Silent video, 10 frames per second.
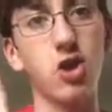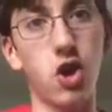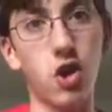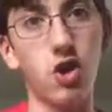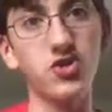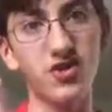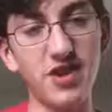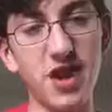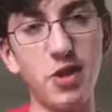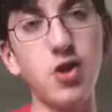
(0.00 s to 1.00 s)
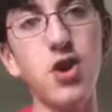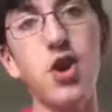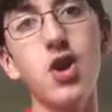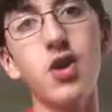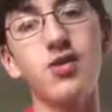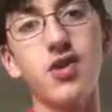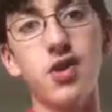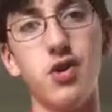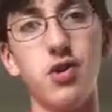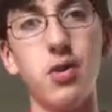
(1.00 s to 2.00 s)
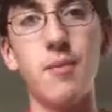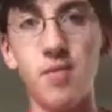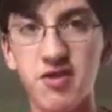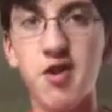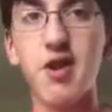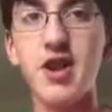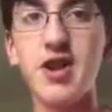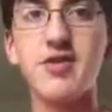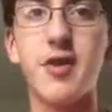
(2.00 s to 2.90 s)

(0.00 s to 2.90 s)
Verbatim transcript: a call just now, so I'm restarting it.